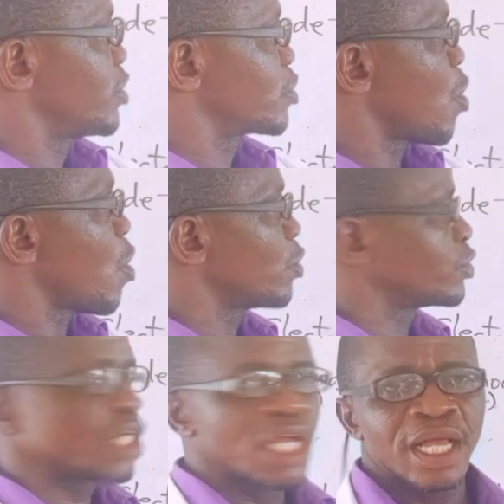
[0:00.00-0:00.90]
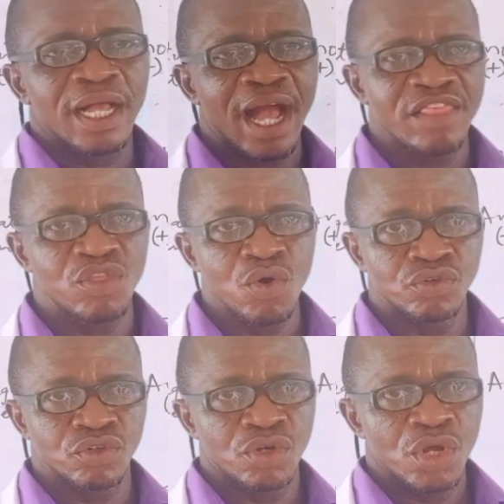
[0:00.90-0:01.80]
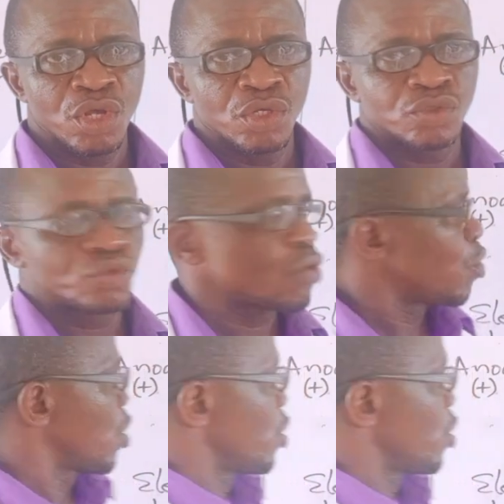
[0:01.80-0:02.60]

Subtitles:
is called cathode. So